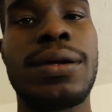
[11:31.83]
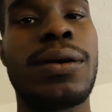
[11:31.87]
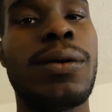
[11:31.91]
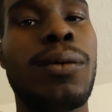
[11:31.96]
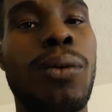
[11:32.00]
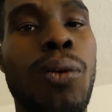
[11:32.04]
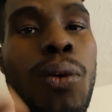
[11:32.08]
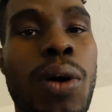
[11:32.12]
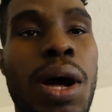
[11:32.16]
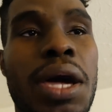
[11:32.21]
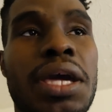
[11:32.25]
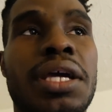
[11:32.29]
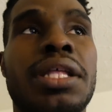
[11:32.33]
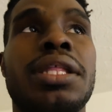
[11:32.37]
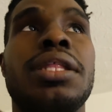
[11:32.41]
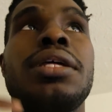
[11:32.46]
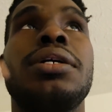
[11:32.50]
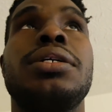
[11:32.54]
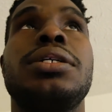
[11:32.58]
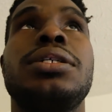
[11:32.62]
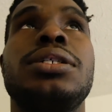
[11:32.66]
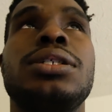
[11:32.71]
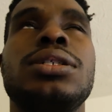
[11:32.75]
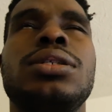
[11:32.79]

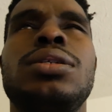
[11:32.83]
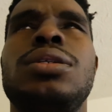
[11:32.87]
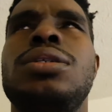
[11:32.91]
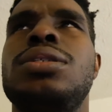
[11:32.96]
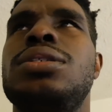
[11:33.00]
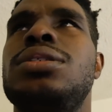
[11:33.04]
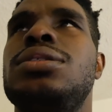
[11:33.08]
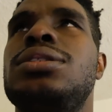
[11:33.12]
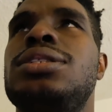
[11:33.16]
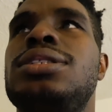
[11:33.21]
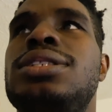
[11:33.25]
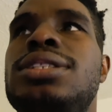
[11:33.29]
quieter or